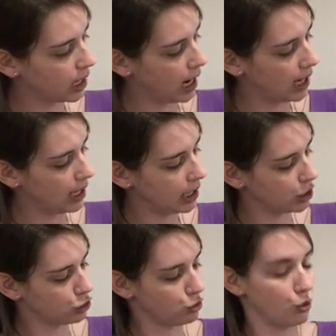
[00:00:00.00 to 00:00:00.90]
I can't
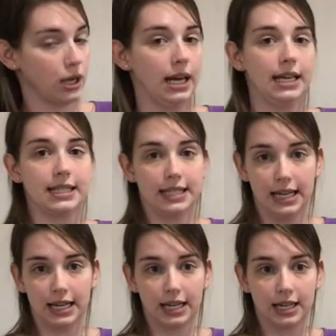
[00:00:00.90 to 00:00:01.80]
control getting
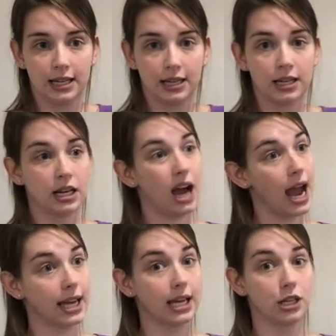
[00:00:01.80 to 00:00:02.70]
sick.
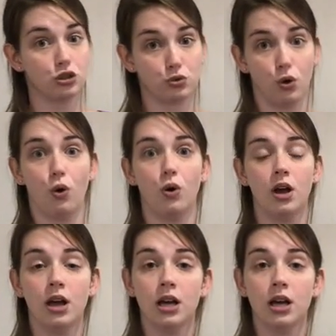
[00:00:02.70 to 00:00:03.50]
I could control